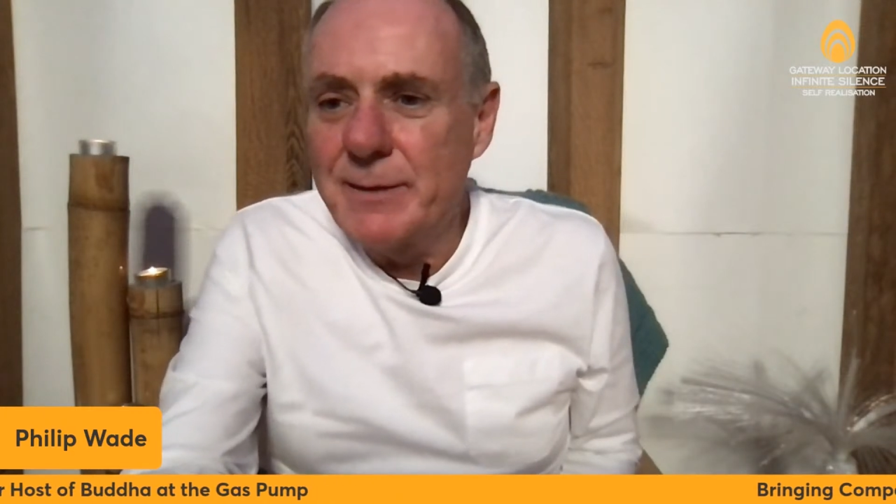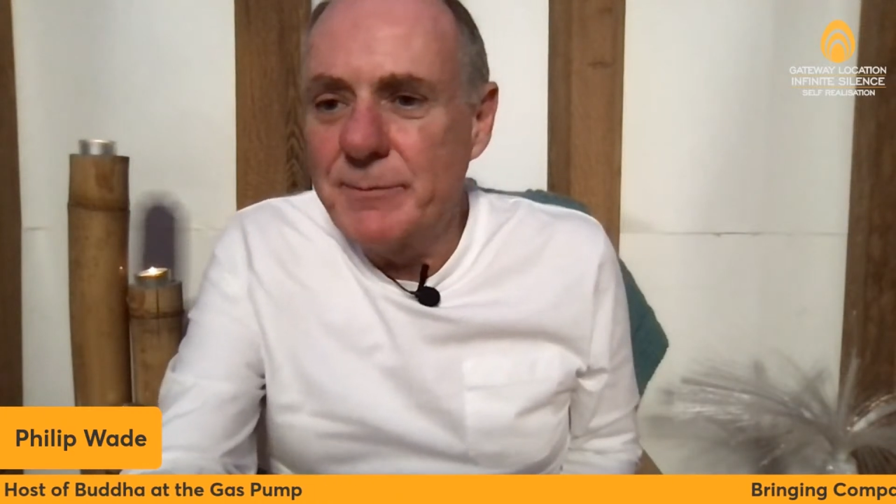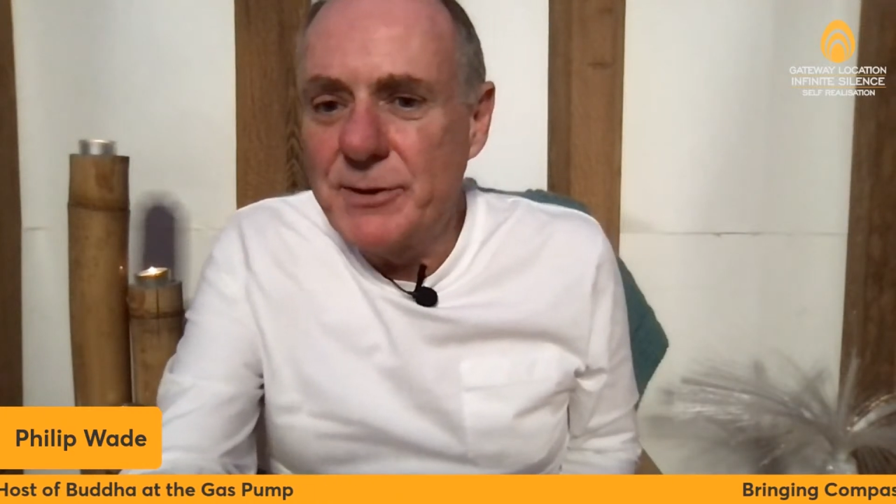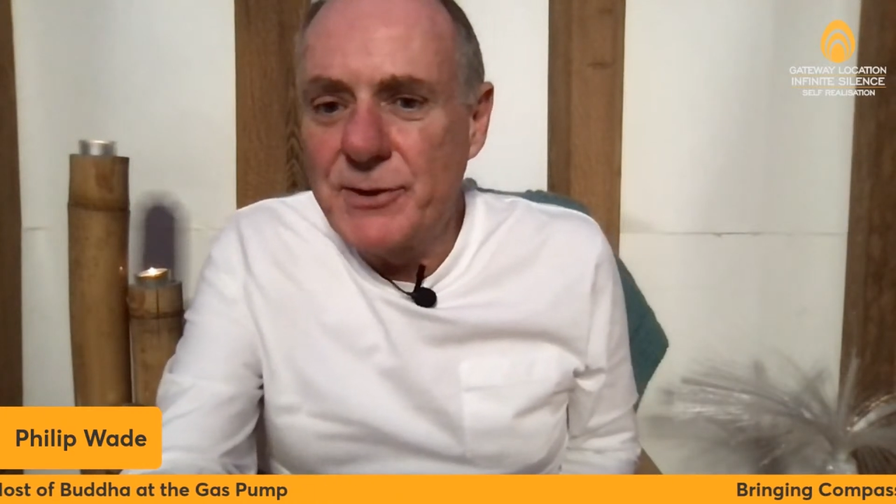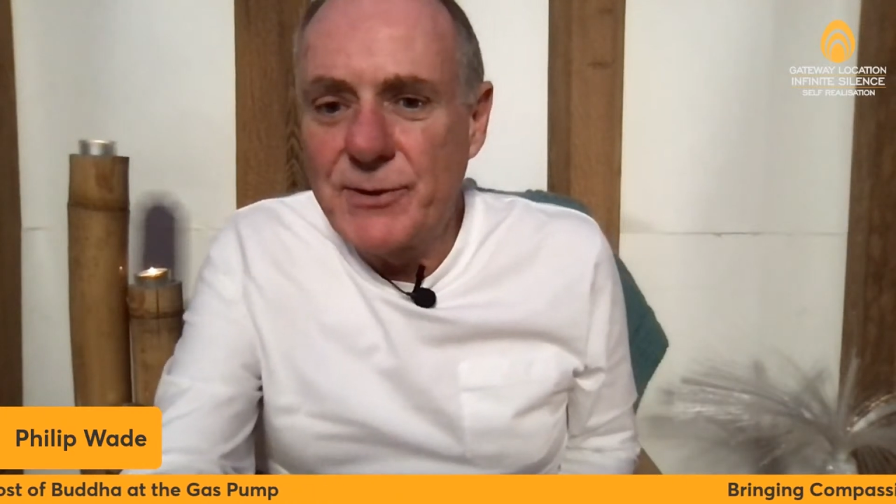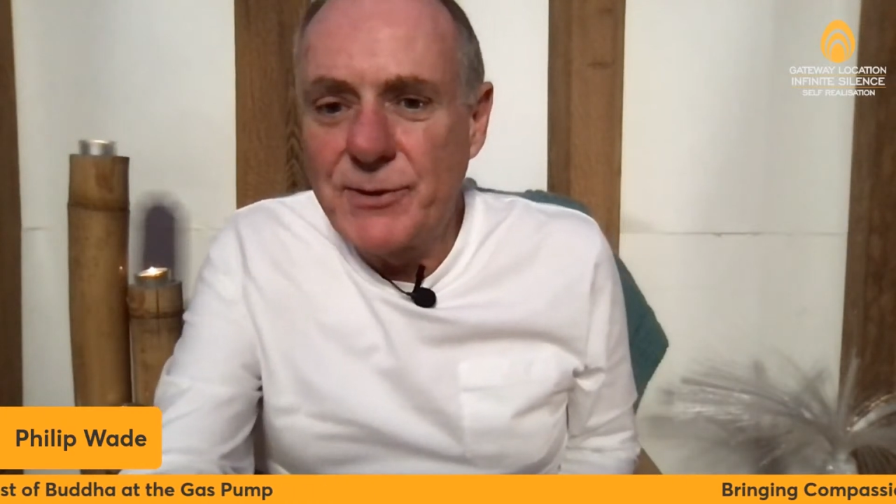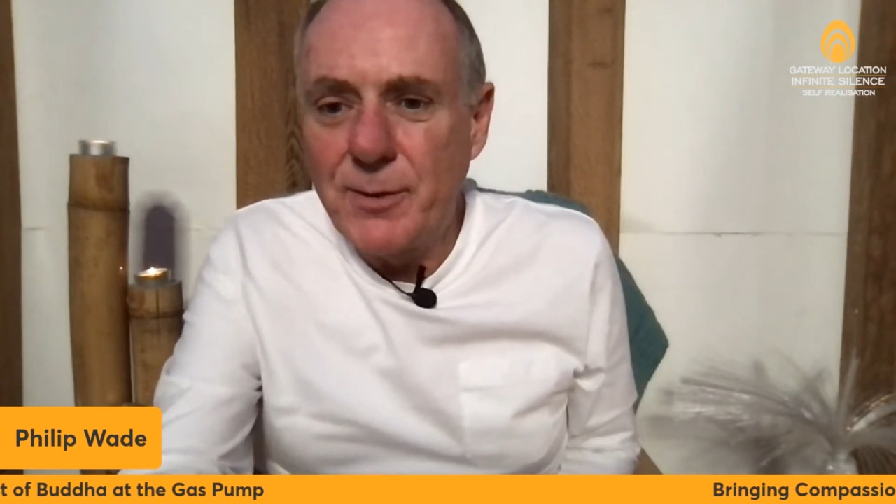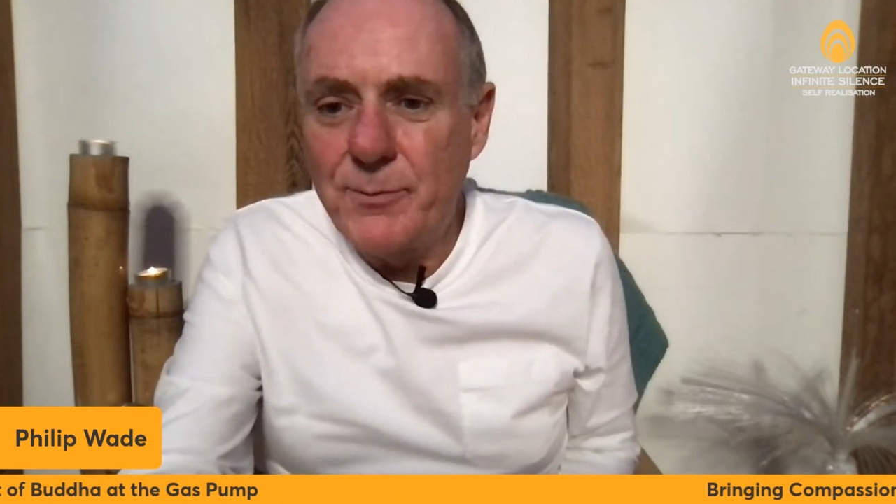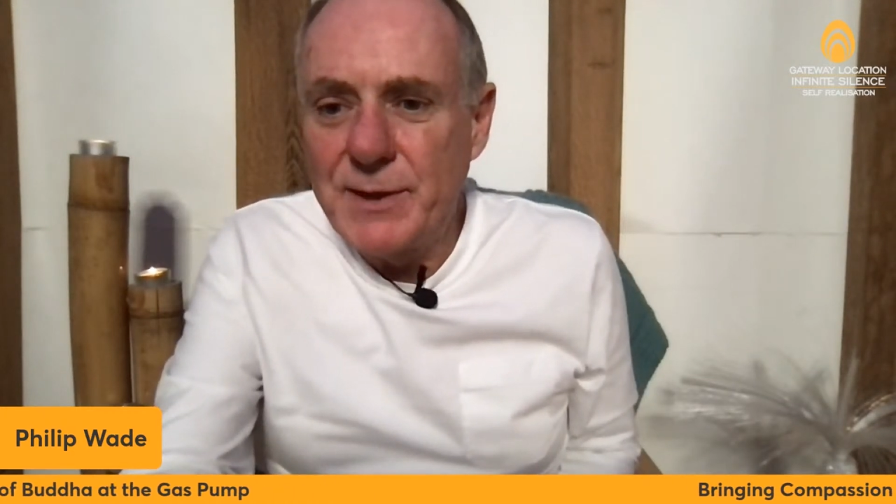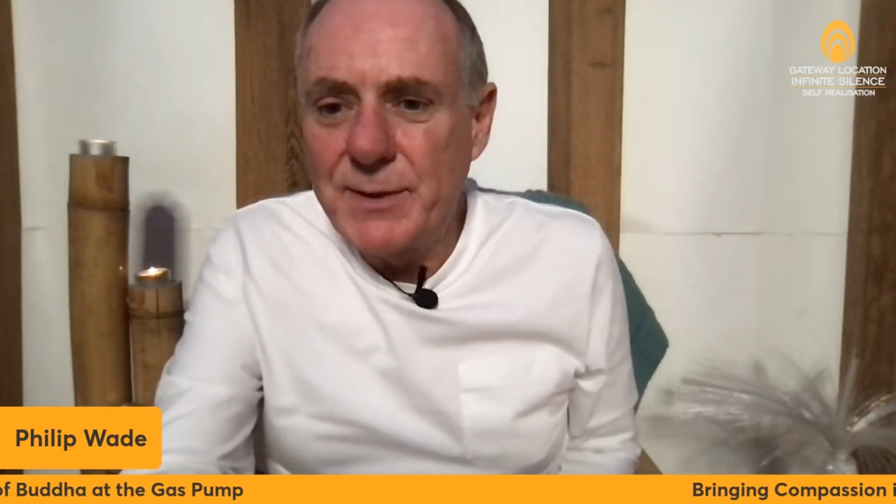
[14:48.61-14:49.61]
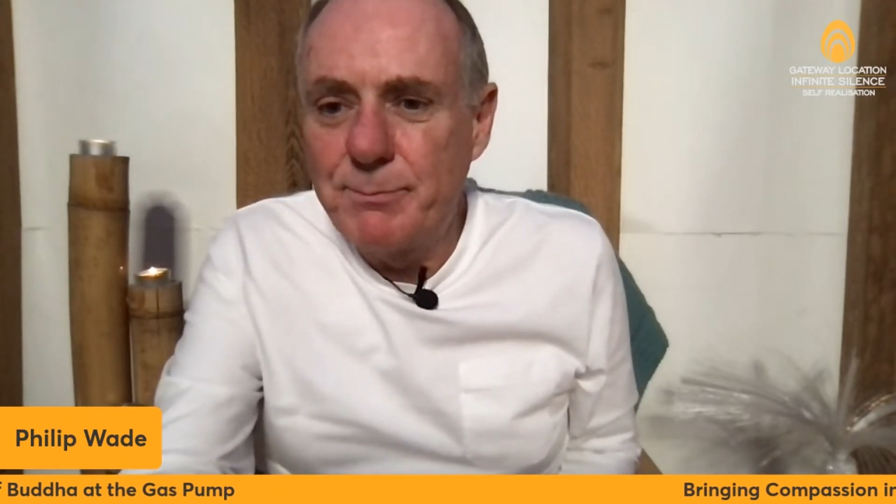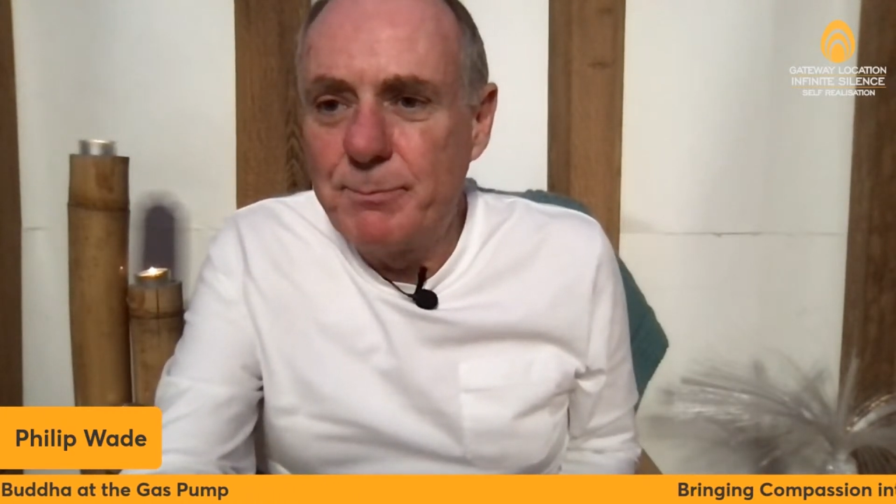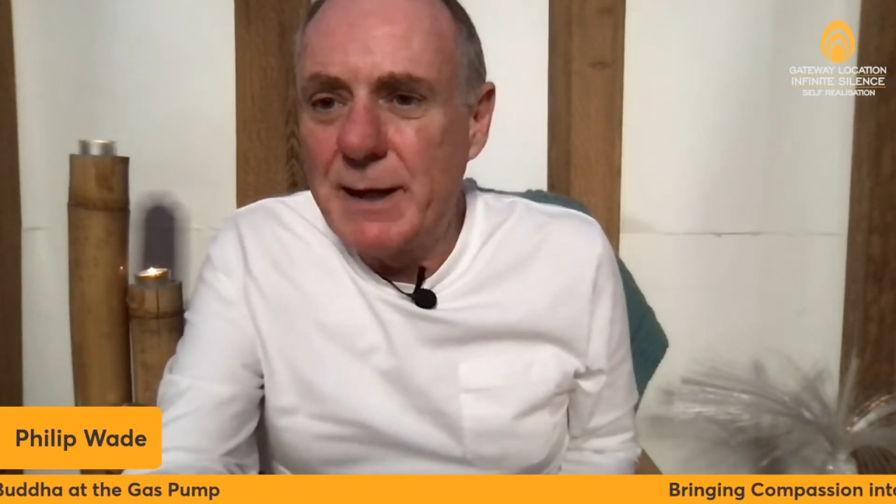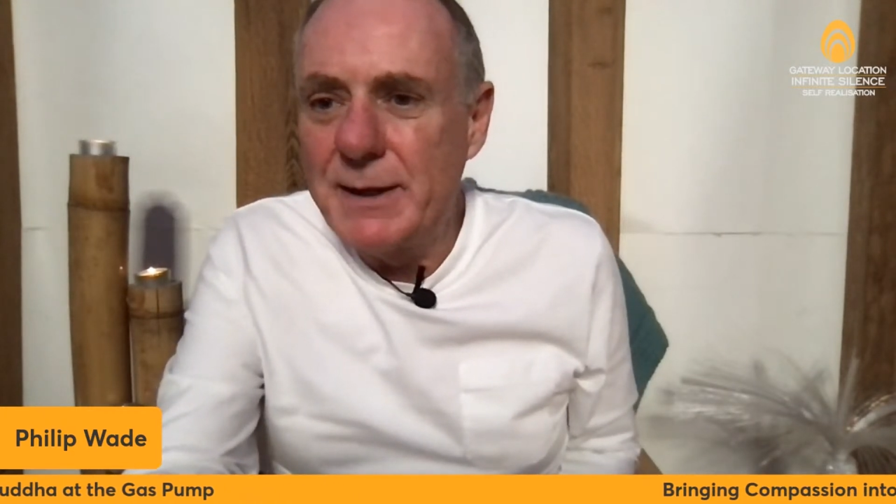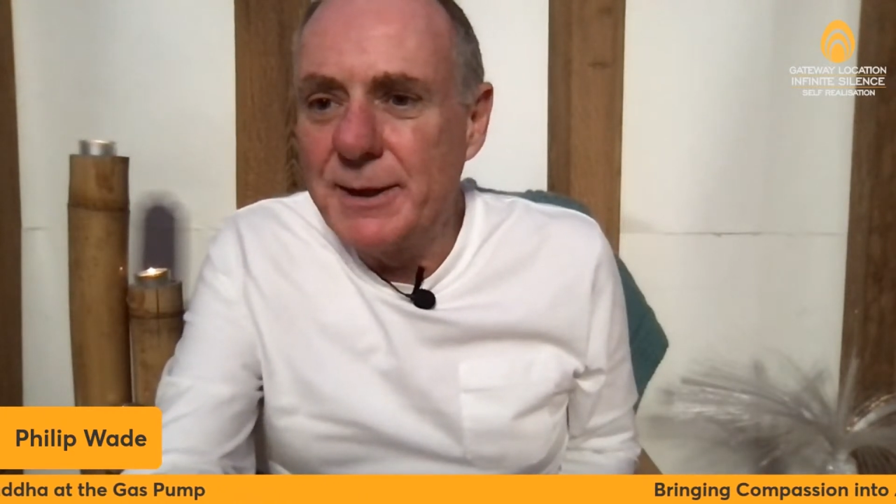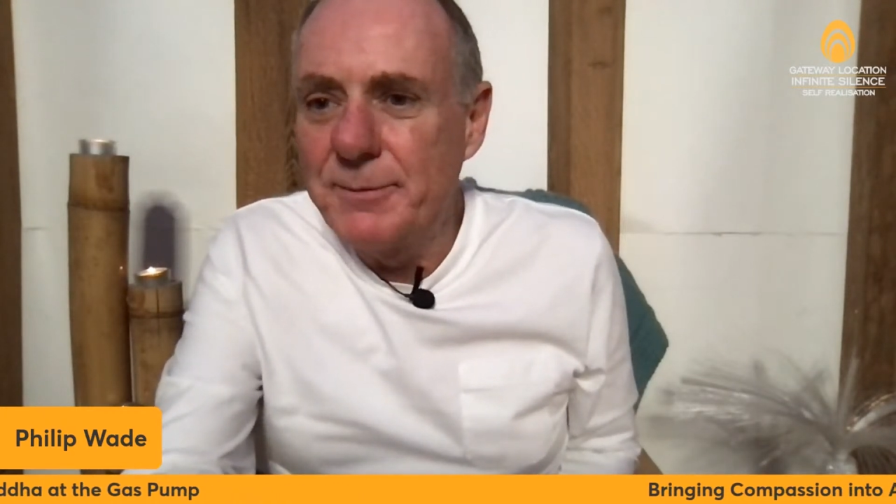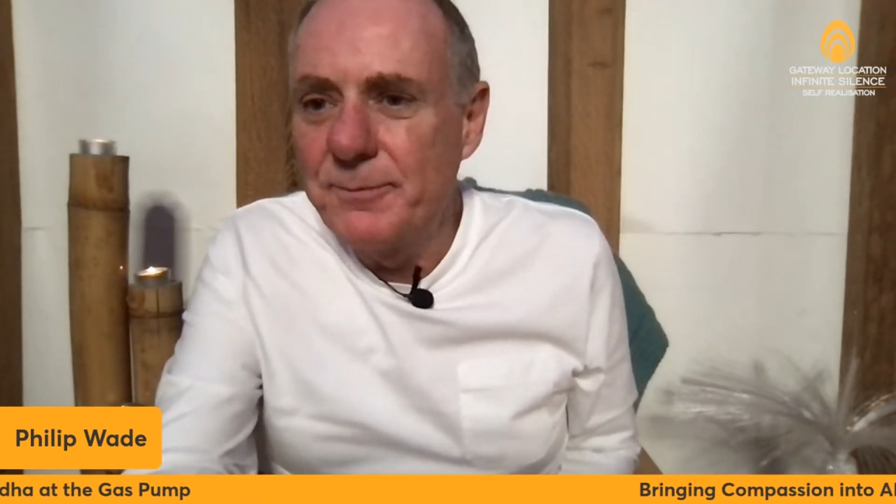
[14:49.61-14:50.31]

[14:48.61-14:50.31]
Let me just stop this banner